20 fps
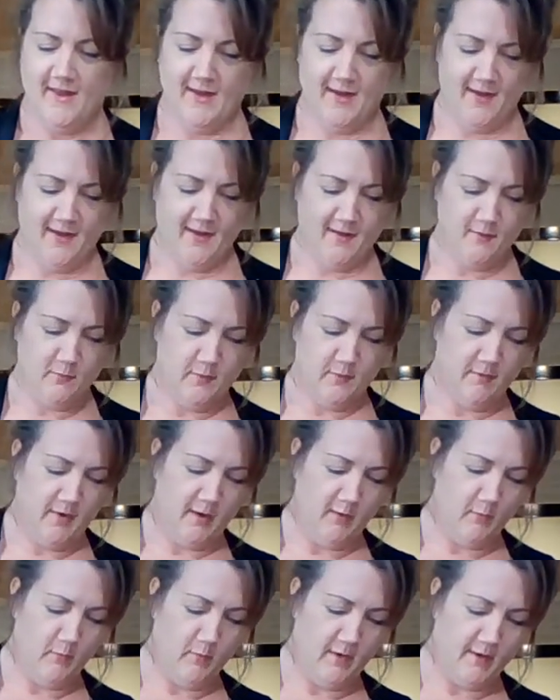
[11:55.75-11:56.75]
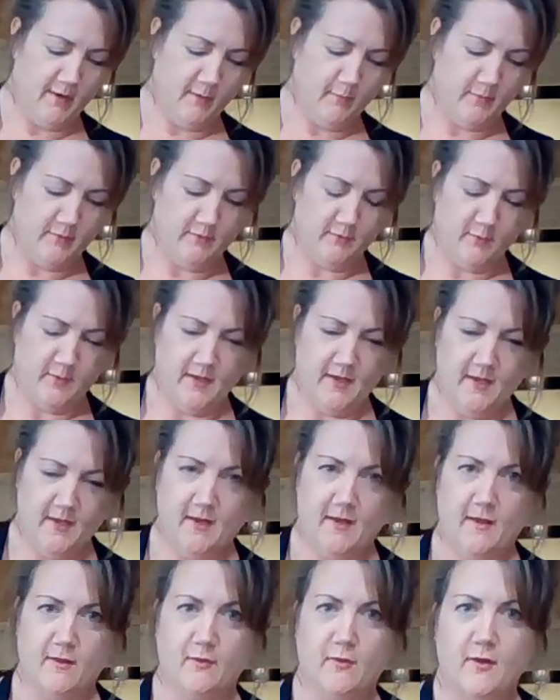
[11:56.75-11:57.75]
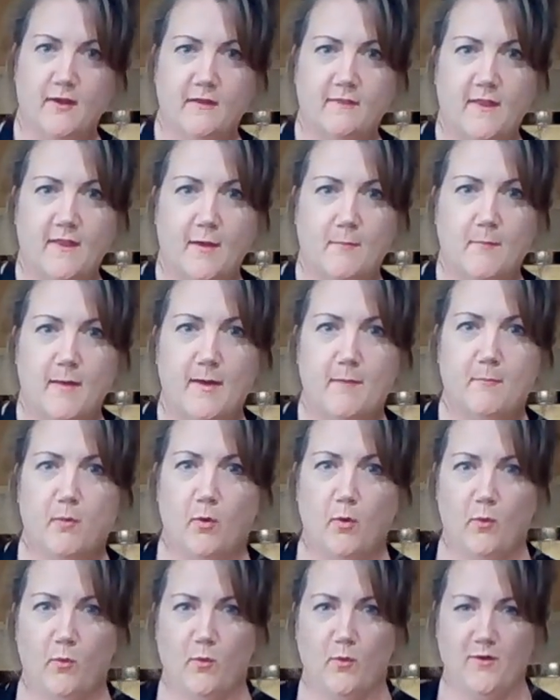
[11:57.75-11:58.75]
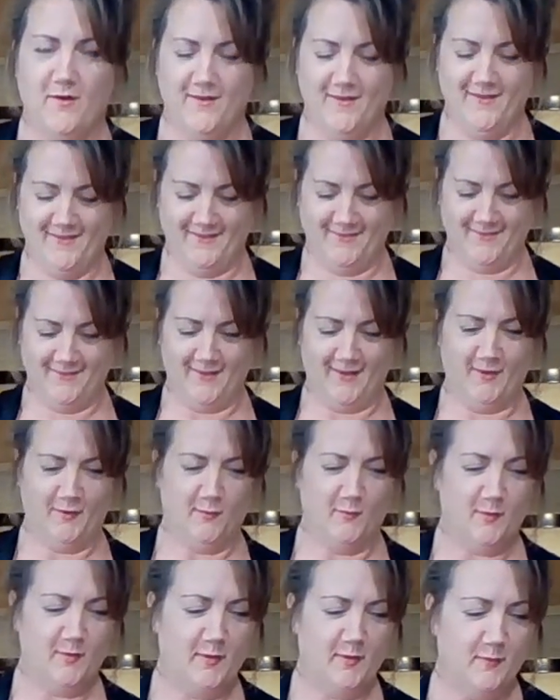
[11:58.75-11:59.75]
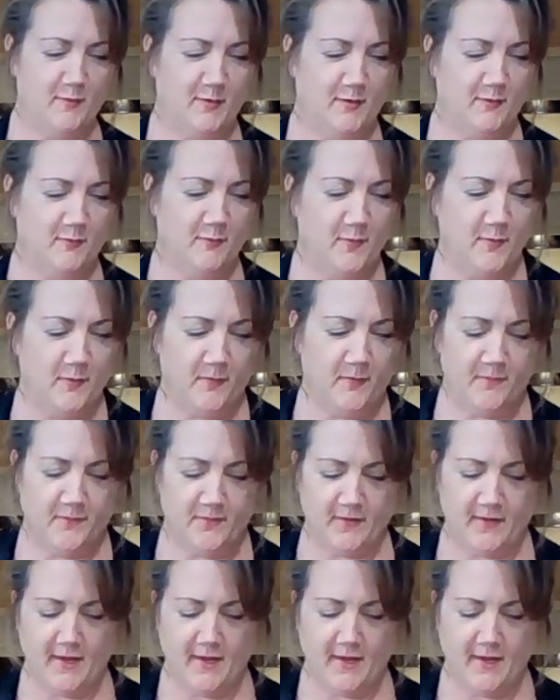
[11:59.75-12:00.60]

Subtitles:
And we've got 1 cup of zucchini. Now look at that, my bowl is like really, really full.